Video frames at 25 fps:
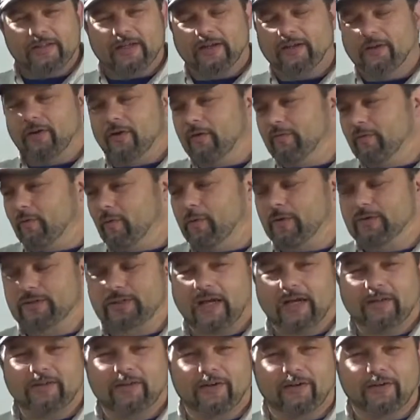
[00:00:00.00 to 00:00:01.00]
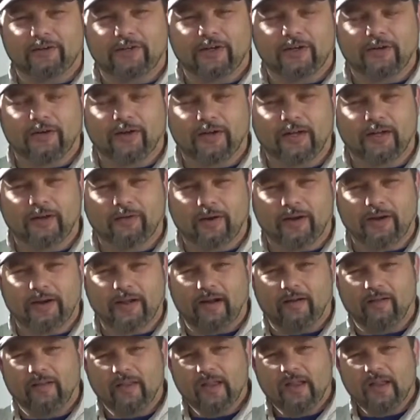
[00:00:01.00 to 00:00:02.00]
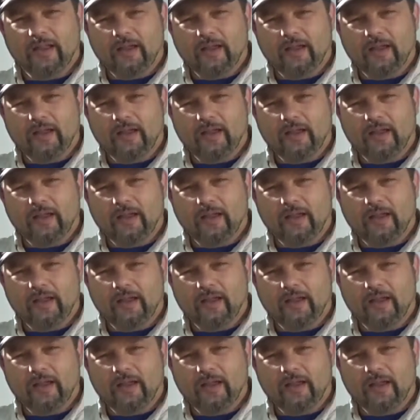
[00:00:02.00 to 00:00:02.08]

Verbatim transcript: I know everyone's out there deer hunting right now,